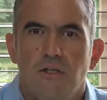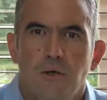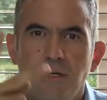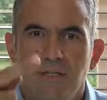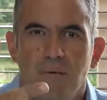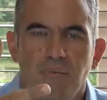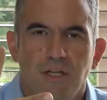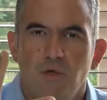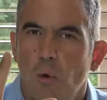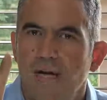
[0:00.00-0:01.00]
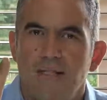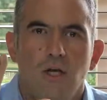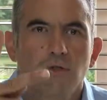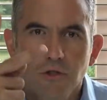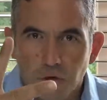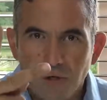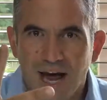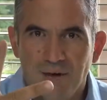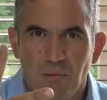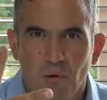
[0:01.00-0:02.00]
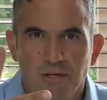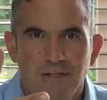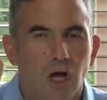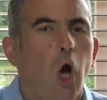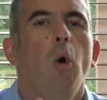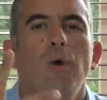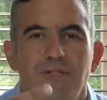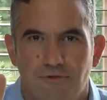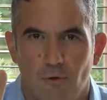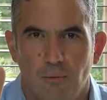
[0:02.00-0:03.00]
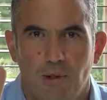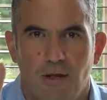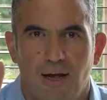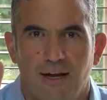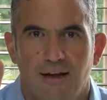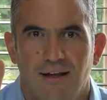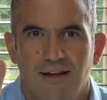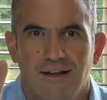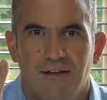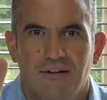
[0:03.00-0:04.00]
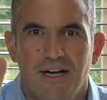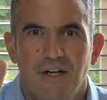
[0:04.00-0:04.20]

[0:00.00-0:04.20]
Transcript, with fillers: Doing something twice, two data points, always form a line right?